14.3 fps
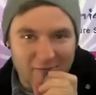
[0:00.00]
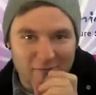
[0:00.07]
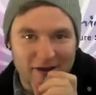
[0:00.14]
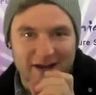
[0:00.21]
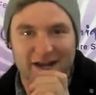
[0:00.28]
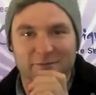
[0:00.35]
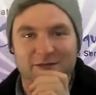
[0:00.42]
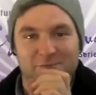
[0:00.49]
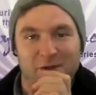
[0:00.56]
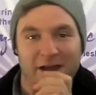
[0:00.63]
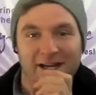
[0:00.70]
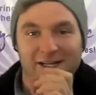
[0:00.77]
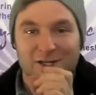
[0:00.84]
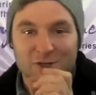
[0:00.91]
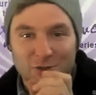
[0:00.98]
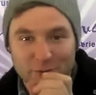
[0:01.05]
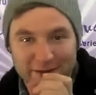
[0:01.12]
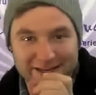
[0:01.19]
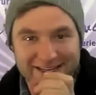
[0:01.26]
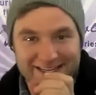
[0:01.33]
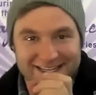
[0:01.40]
My name is Blake
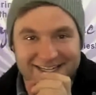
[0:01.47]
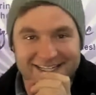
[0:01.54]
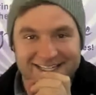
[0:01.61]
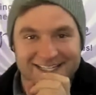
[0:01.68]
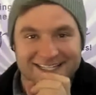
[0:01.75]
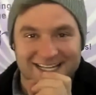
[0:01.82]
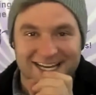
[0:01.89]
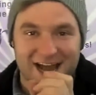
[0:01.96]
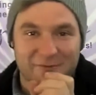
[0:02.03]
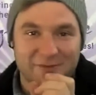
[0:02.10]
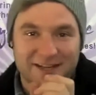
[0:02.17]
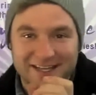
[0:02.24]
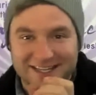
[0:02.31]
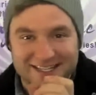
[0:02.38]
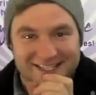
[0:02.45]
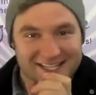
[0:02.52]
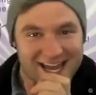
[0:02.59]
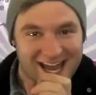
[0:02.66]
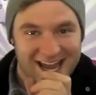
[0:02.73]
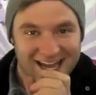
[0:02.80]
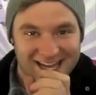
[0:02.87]
Lewis, and I'm here to
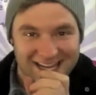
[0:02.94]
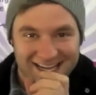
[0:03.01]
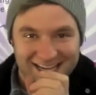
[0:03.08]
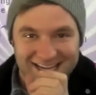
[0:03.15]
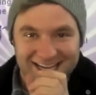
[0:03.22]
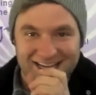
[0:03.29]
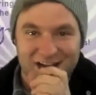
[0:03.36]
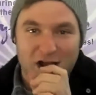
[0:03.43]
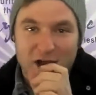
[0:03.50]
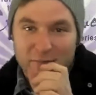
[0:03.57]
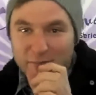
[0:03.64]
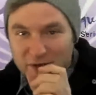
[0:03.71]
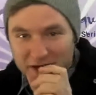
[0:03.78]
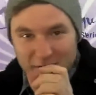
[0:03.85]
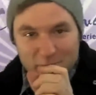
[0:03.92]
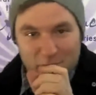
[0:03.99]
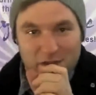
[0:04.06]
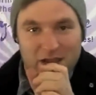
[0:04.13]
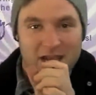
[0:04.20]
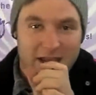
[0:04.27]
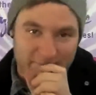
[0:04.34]
say, be,
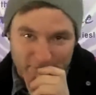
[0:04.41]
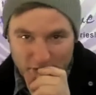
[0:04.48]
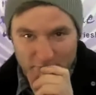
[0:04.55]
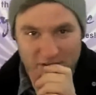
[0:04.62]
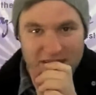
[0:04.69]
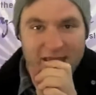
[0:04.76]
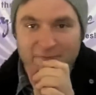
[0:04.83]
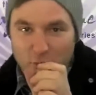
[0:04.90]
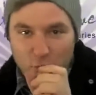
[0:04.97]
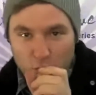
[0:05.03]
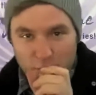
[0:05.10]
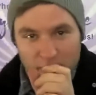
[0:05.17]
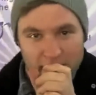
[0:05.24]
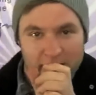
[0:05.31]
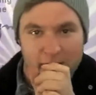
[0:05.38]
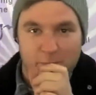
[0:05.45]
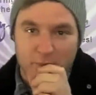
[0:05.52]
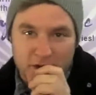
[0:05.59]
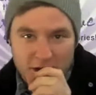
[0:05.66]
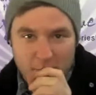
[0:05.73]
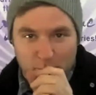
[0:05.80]
be, be, be,
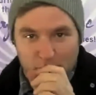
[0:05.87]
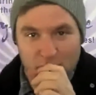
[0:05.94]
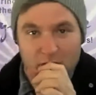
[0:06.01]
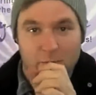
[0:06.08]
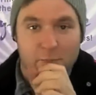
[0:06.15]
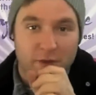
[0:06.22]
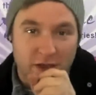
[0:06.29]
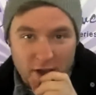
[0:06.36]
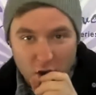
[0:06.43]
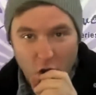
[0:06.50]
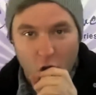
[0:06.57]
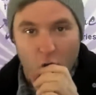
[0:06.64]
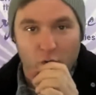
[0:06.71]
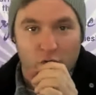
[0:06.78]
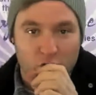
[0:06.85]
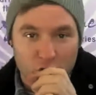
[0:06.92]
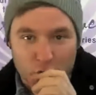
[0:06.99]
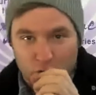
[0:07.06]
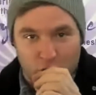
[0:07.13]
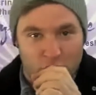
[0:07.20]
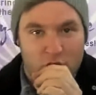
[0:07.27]
be, be your own
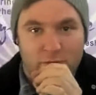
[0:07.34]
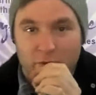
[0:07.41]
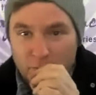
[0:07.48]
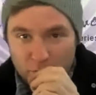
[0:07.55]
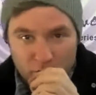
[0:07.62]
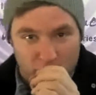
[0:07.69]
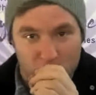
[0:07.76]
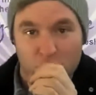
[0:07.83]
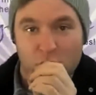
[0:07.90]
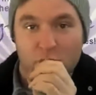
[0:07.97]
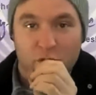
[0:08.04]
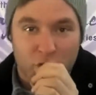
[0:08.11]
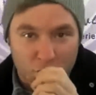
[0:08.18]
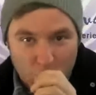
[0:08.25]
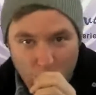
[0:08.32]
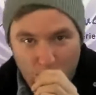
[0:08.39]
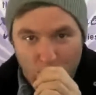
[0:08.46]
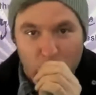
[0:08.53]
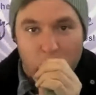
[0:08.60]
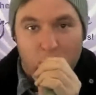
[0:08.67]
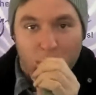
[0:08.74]
you, you, you, you, you, you,
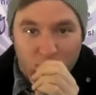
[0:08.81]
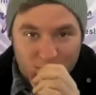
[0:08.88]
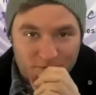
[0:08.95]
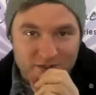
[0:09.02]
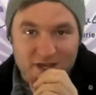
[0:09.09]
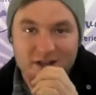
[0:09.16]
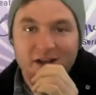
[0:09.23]
boom, boom.